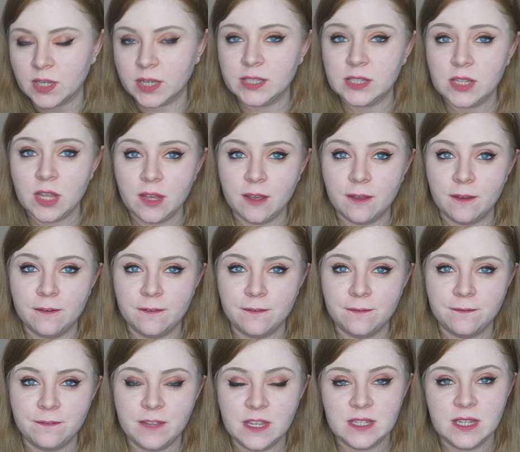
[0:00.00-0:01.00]
It's like
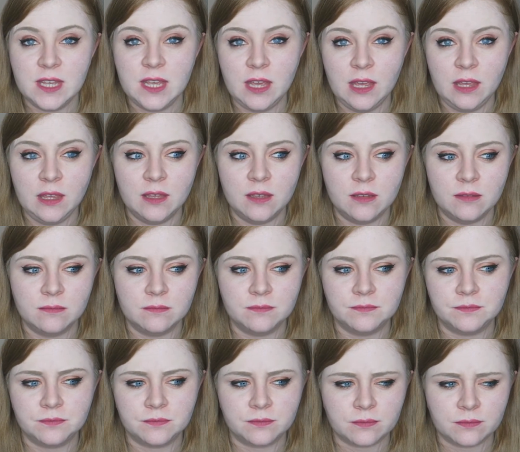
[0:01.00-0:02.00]
fizzy,
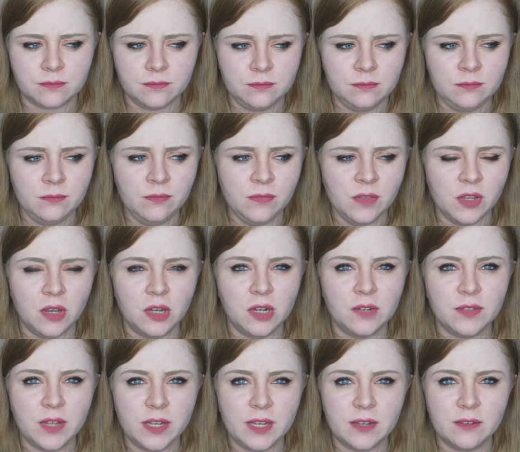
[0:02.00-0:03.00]

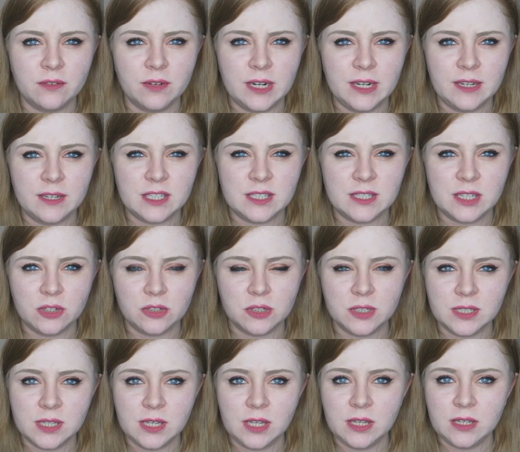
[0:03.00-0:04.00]
kind of like a really
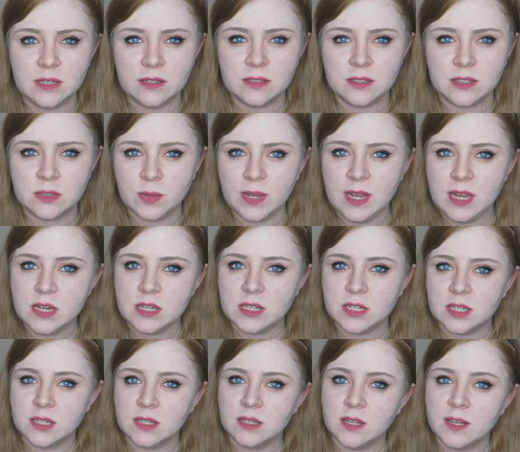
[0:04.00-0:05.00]
citrusy,
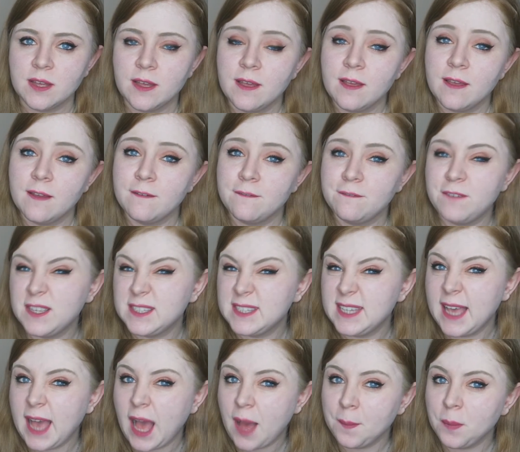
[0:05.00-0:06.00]
sweet,
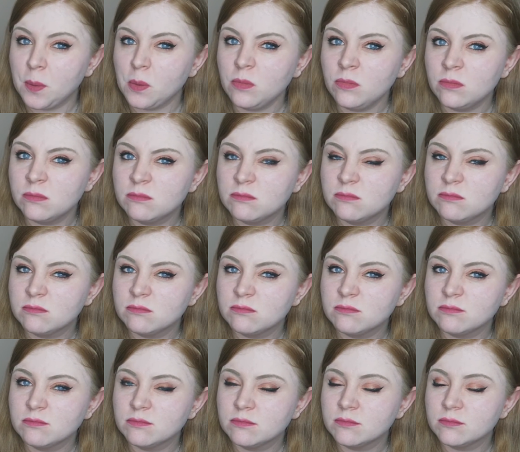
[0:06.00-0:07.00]
fizzy apple,
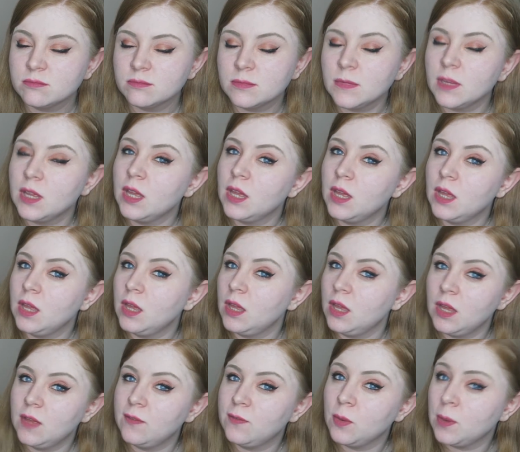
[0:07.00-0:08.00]

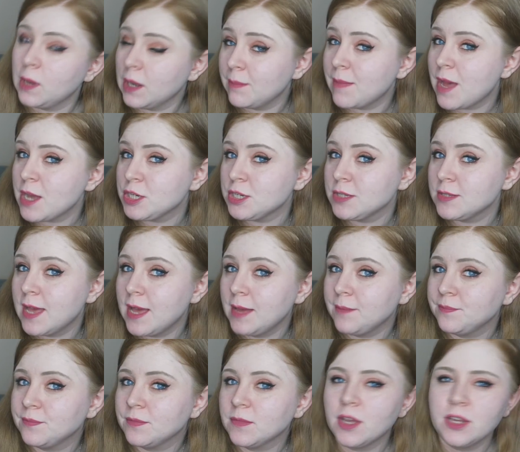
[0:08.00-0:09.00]
if you can imagine
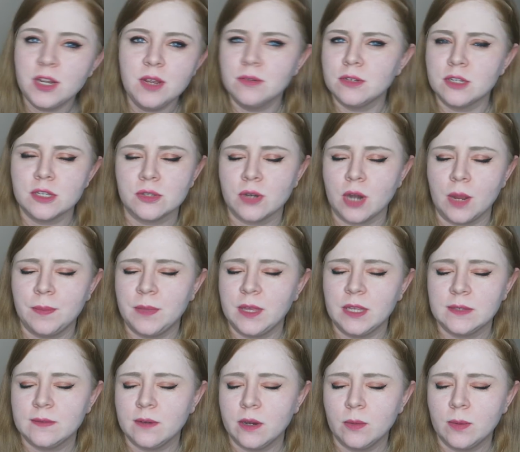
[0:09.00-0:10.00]
that. I don't describe
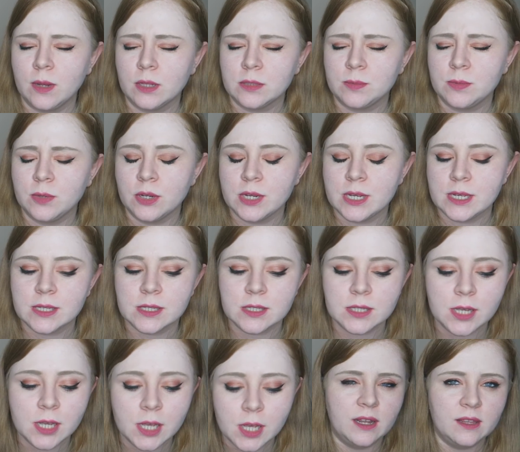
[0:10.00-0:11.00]
things very well, to be
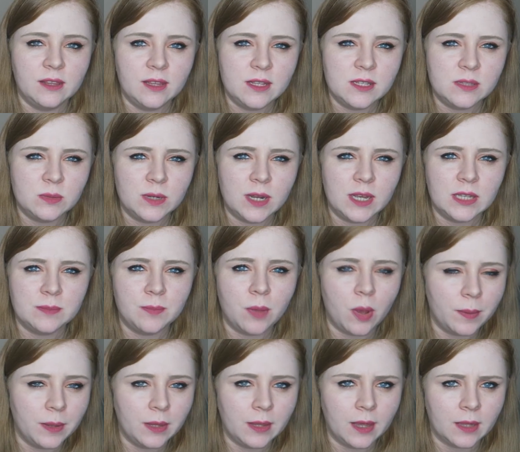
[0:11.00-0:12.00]
honest. And I think this one has
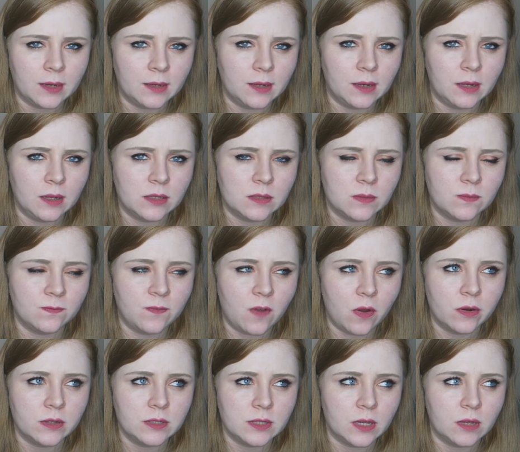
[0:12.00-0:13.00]
popping candy in it as
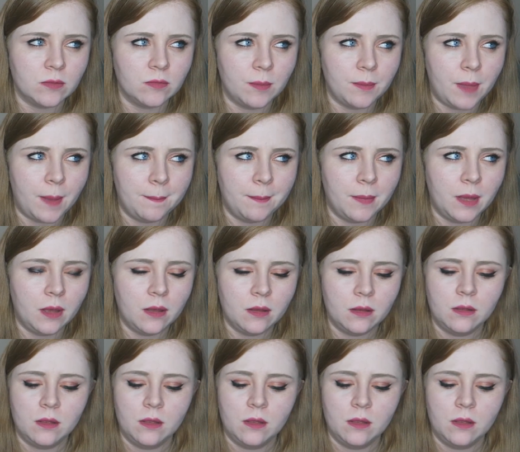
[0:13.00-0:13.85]
far as I can remember.